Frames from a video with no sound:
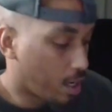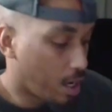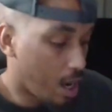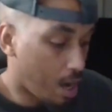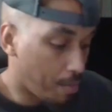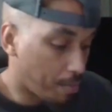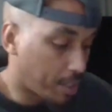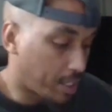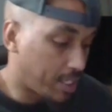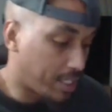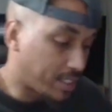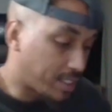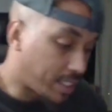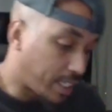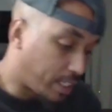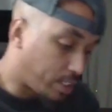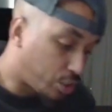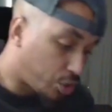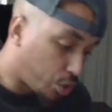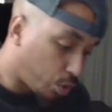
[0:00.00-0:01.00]
I'm going to
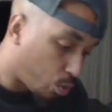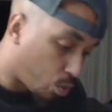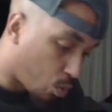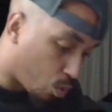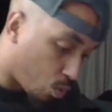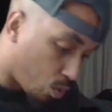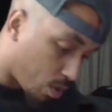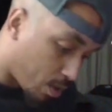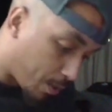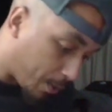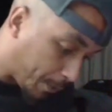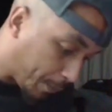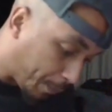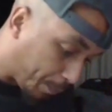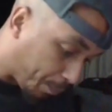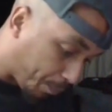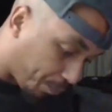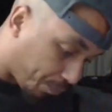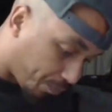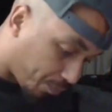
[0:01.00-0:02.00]
say 2-2.
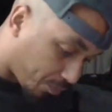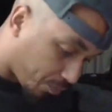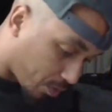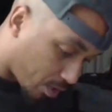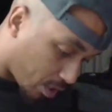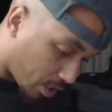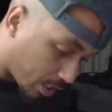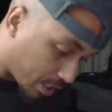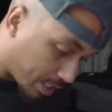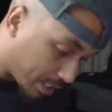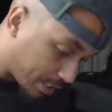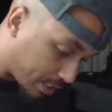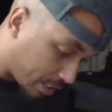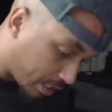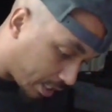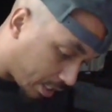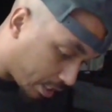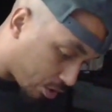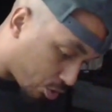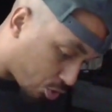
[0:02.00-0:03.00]
I'm going to
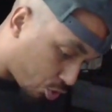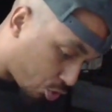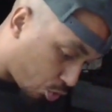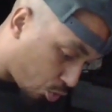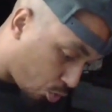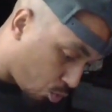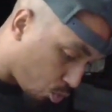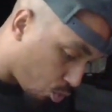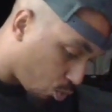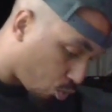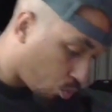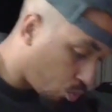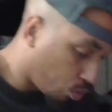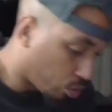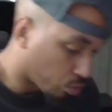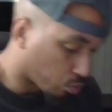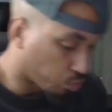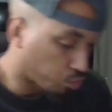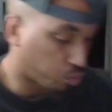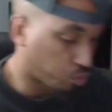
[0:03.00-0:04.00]
say a
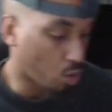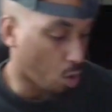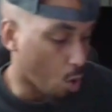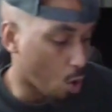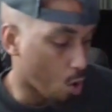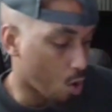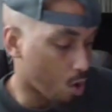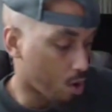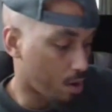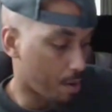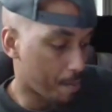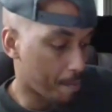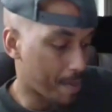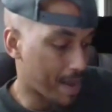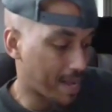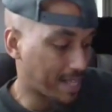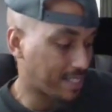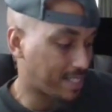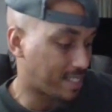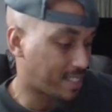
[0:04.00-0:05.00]
2-2 draw.
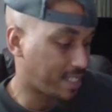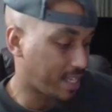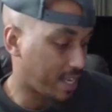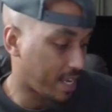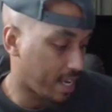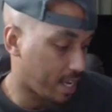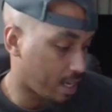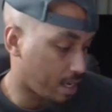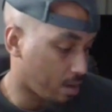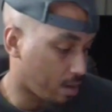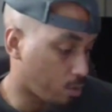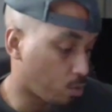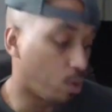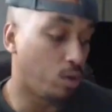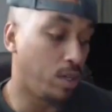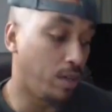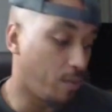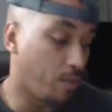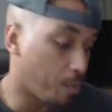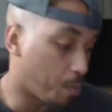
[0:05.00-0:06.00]
Man City,
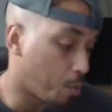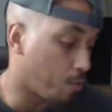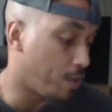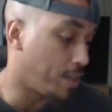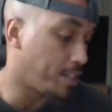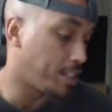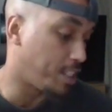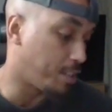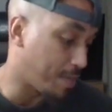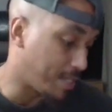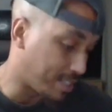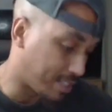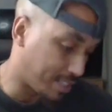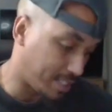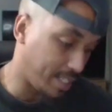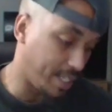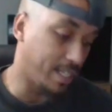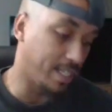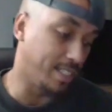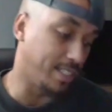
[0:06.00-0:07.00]
Liverpool versus Man
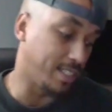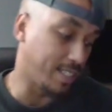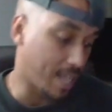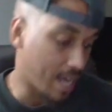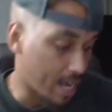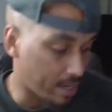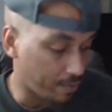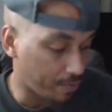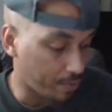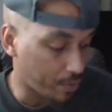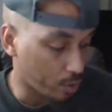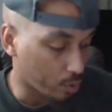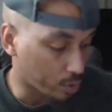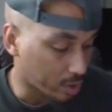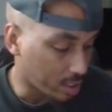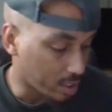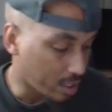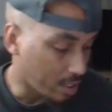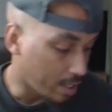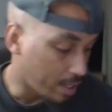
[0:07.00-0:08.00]
City because it's at
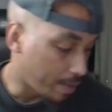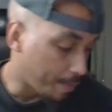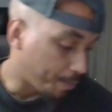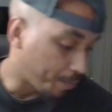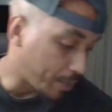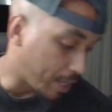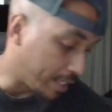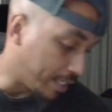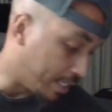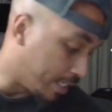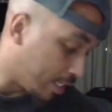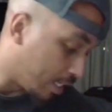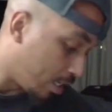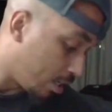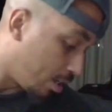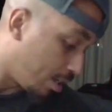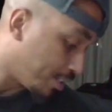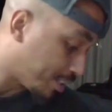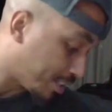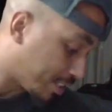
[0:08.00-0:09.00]
Anfield. And then the
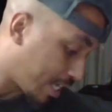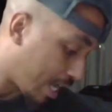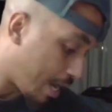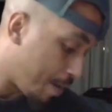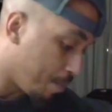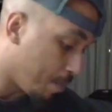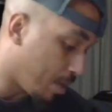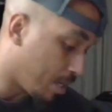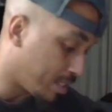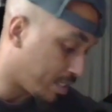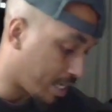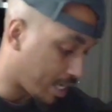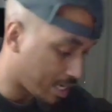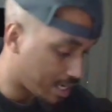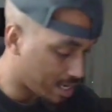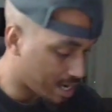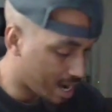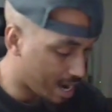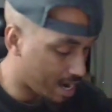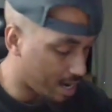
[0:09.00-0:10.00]
last game, Monday
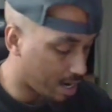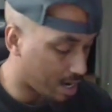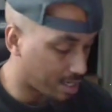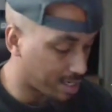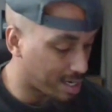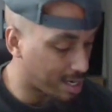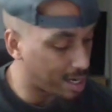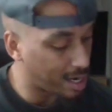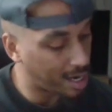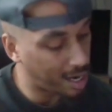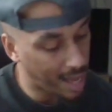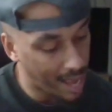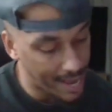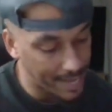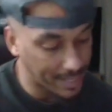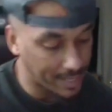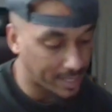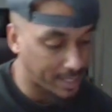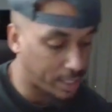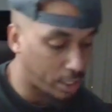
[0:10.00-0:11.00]
night, under the
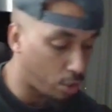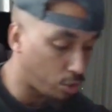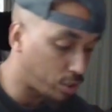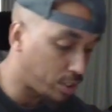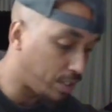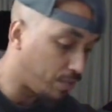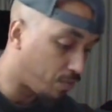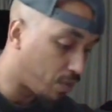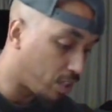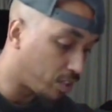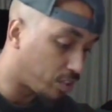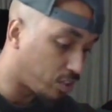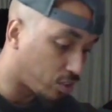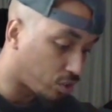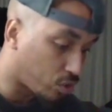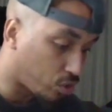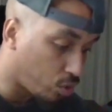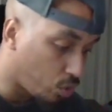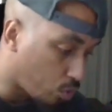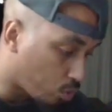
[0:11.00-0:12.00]
lights, Chelsea
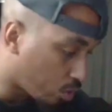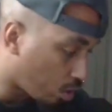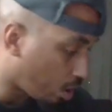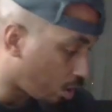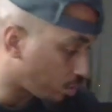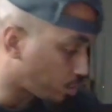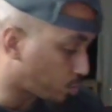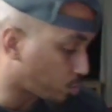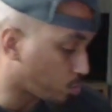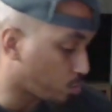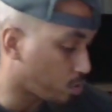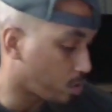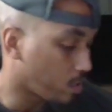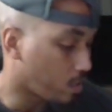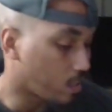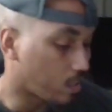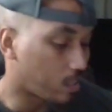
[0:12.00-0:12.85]
versus Newcastle.